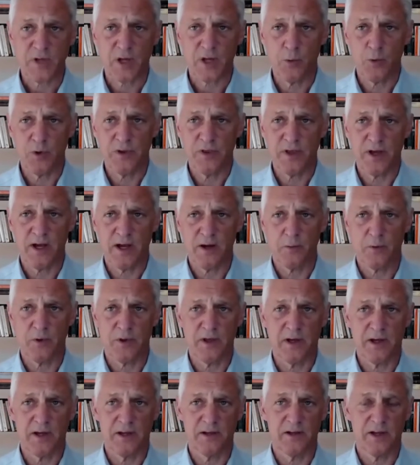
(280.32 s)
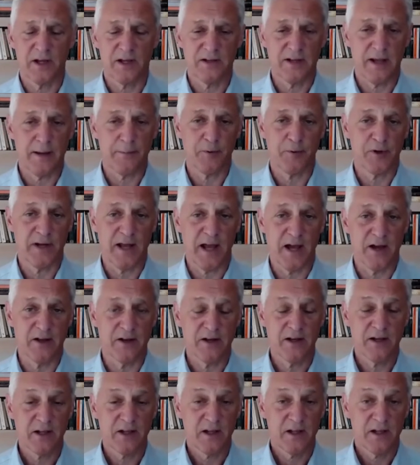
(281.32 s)
with, with a, a tapering
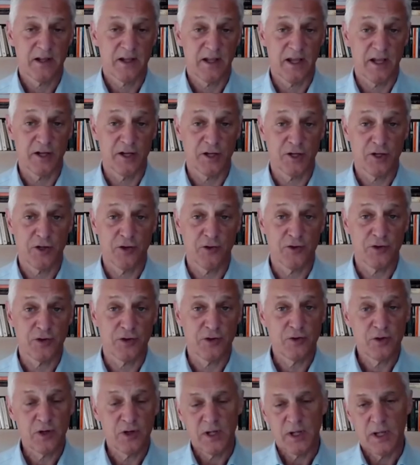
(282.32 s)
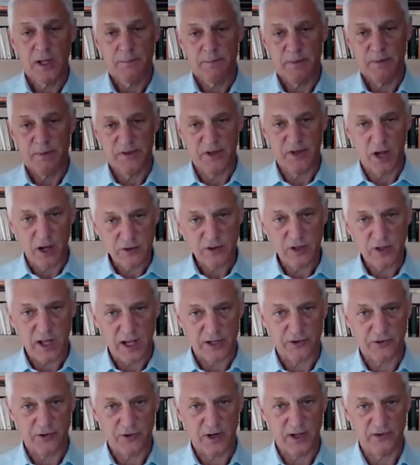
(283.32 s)
down in Q2. But the
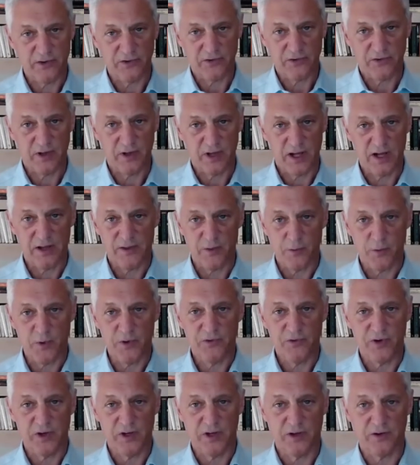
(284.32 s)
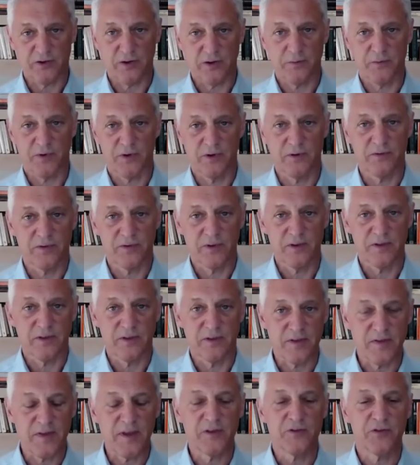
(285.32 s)
underlying trends uh, that we see in terms of the,
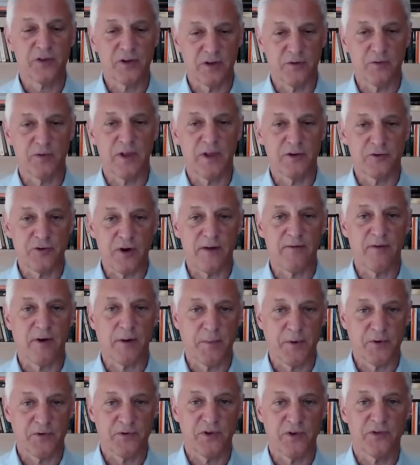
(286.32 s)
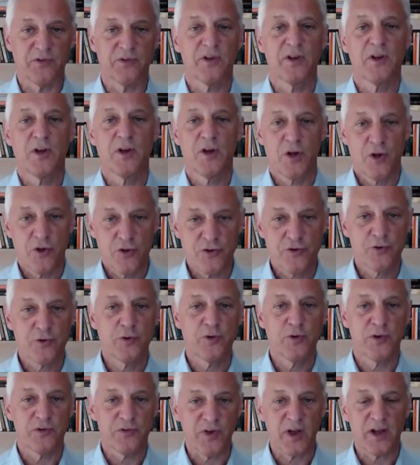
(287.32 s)
the things that, that, drive our business
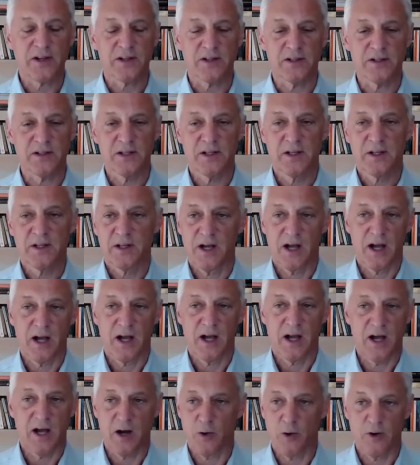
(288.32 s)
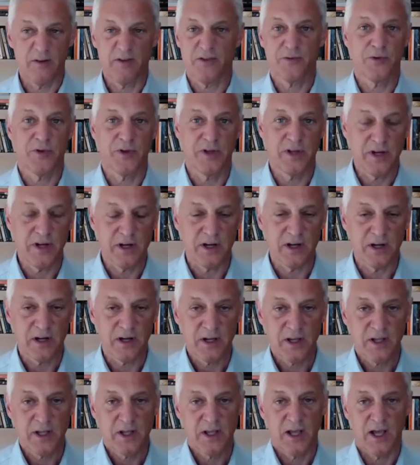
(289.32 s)
through the cycle uh, or even through the year
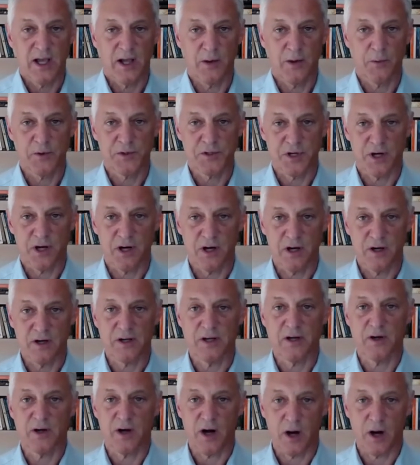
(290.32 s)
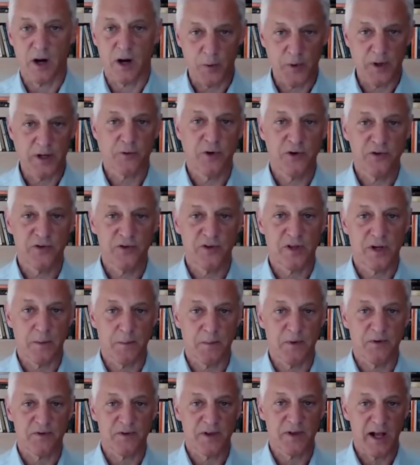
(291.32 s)
uh, which are, you know, are we increasing the
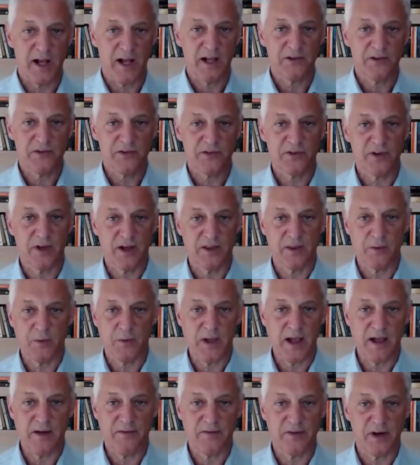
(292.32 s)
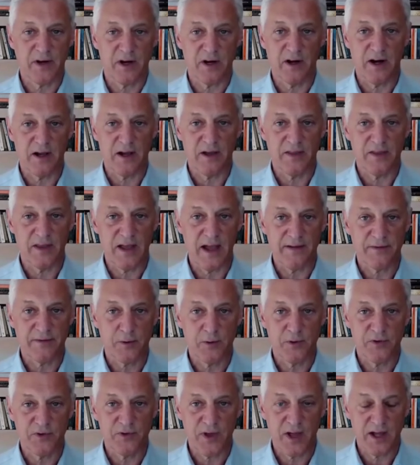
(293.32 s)
number of clients uh, that we have on our on the
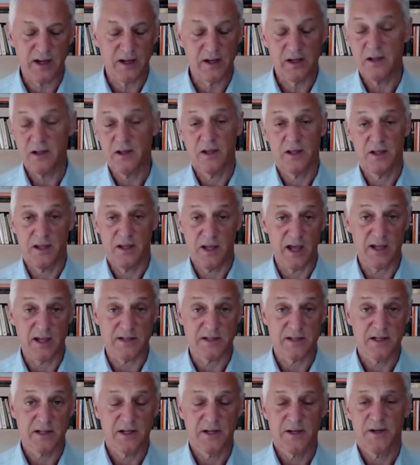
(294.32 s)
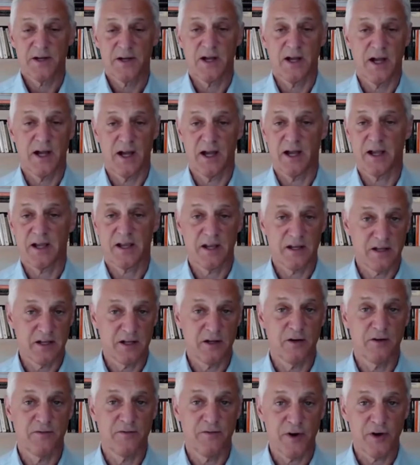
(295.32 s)
affluent side? Yes. Uh,
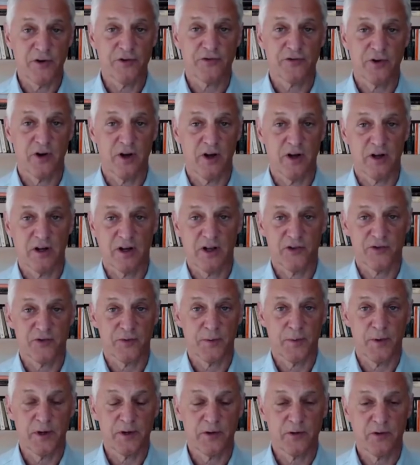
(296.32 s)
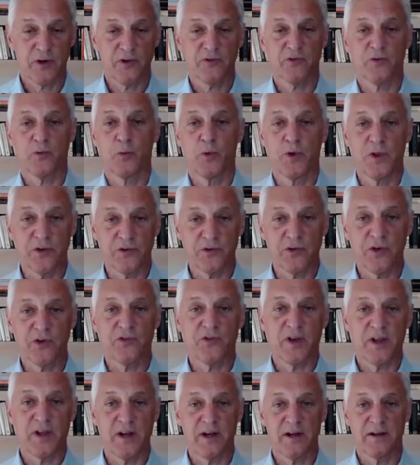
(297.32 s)
continued very strong customer increase with
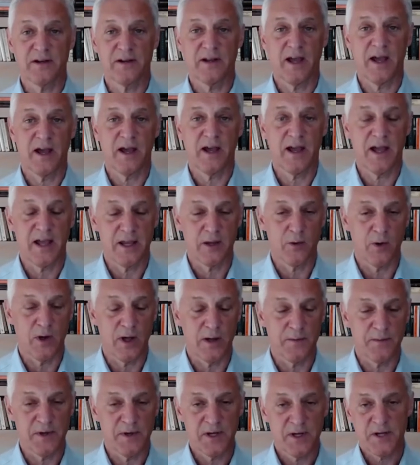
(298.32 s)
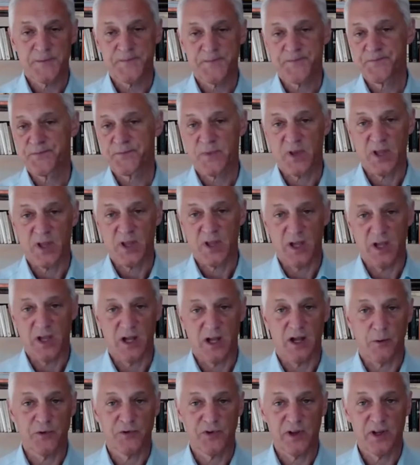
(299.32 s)
associated uh, AUM. Uh,
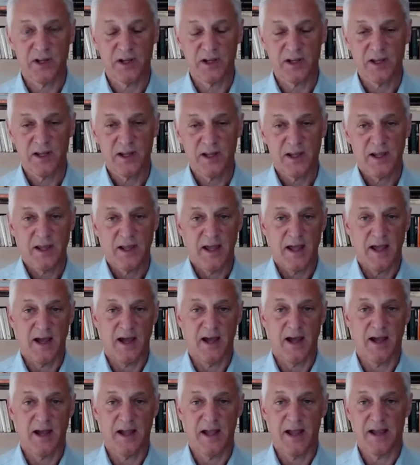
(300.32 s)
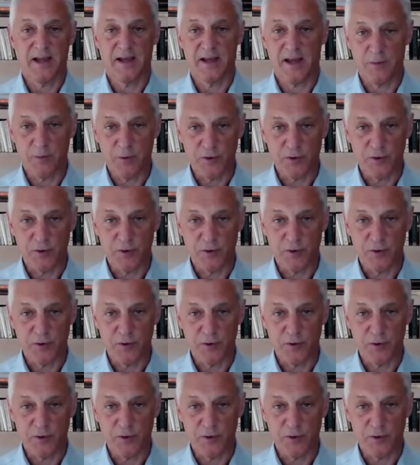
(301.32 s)
are we seeing uh, a, a,